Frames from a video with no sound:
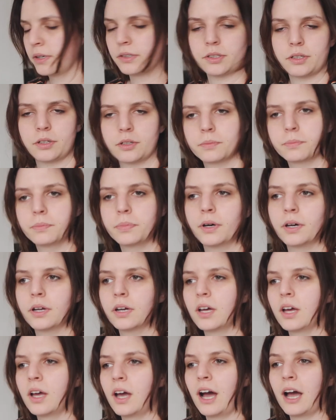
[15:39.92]
hours ago,
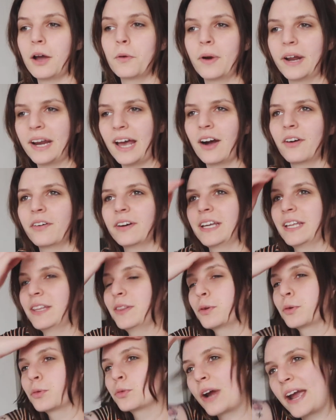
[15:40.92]
but I went out
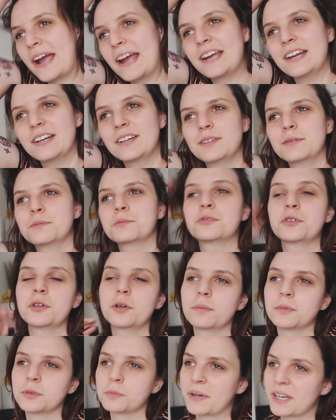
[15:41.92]
in the rain and
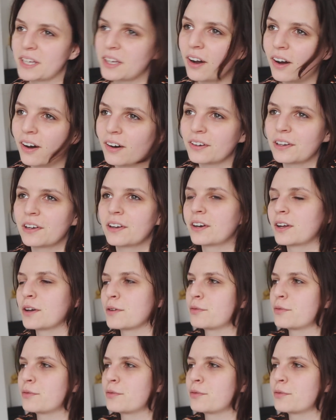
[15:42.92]
filmed my garden.